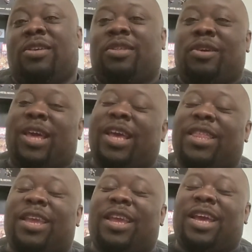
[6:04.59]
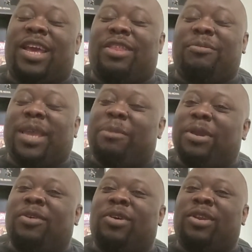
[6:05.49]
So like I said, I got some
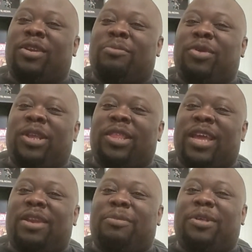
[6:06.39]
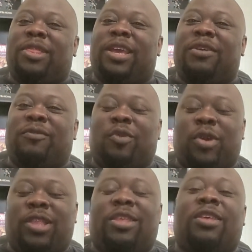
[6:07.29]
gaming going on. I'm pretty excited about that. Of
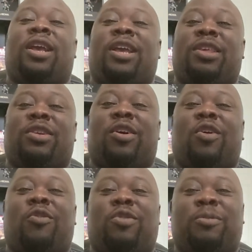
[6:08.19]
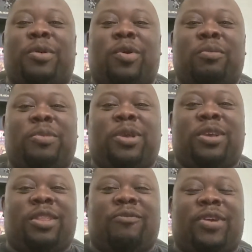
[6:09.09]
course, it is all remote
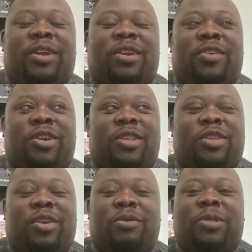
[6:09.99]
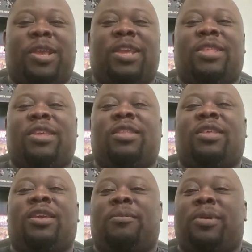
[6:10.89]
because of our current
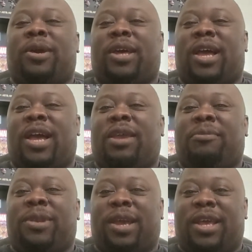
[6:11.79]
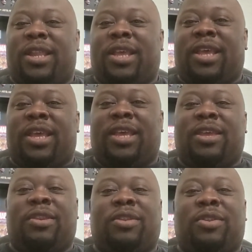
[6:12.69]
circumstances, but I am not
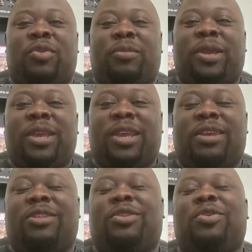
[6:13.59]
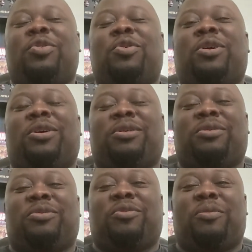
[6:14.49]
a newbie to
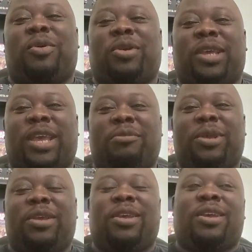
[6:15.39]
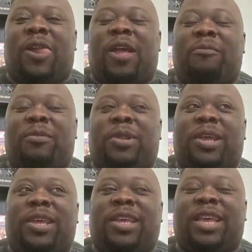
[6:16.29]
remote gaming. I've been
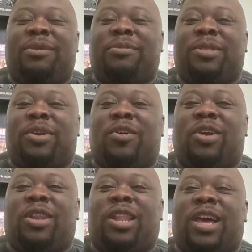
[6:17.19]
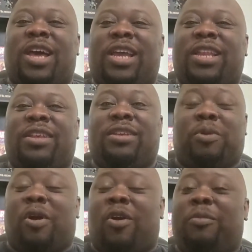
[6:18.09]
playing games online
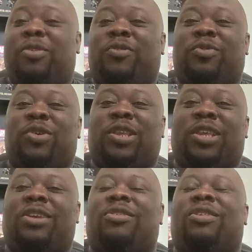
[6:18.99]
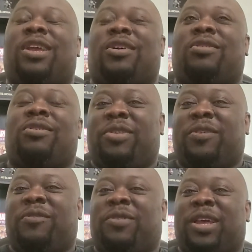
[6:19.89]
almost for 20 years now. It
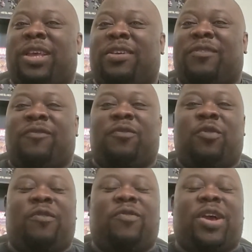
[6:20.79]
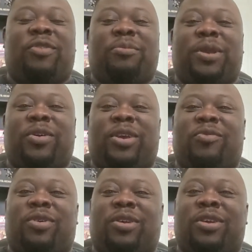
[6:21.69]
was like a 4 or 5 year
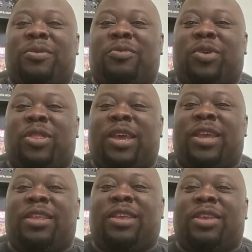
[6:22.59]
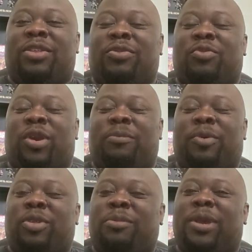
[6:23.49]
period where that is where
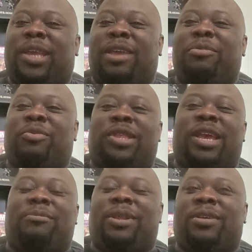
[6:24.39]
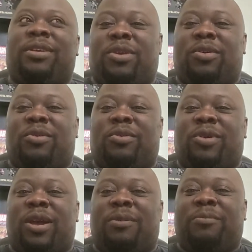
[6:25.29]
most of my gaming was happening.
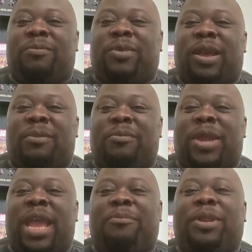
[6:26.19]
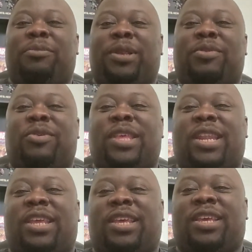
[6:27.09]
So I'm happy to be doing
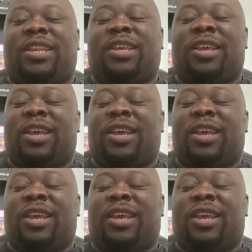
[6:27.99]
that again.